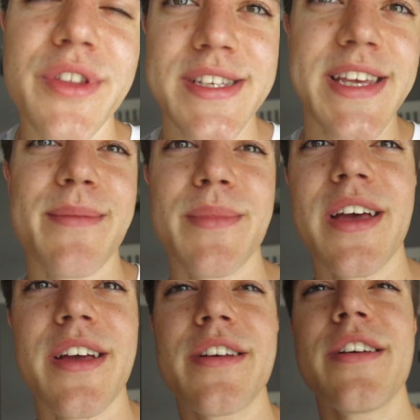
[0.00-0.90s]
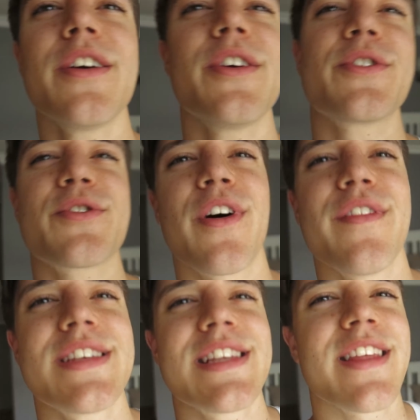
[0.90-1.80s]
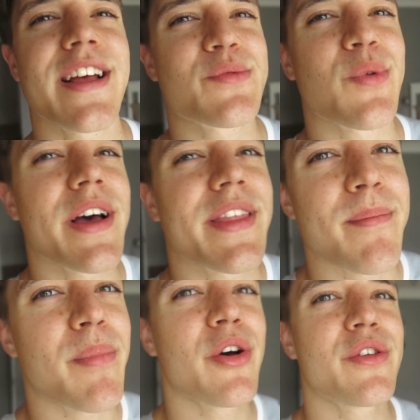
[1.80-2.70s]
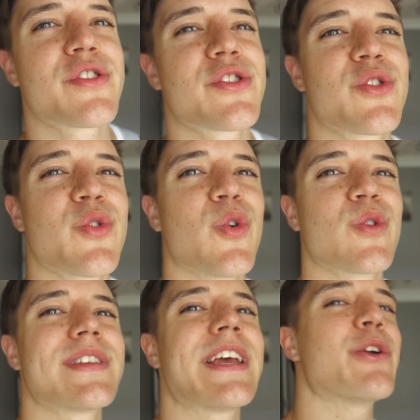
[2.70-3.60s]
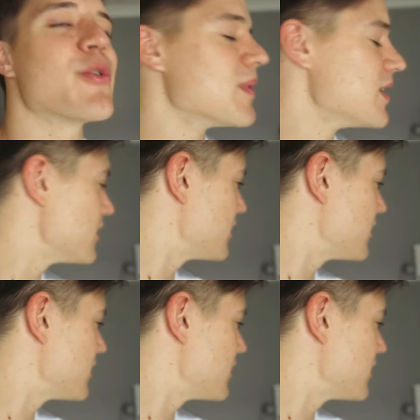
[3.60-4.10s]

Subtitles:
on the same day. So obviously that's why they both snore terribly.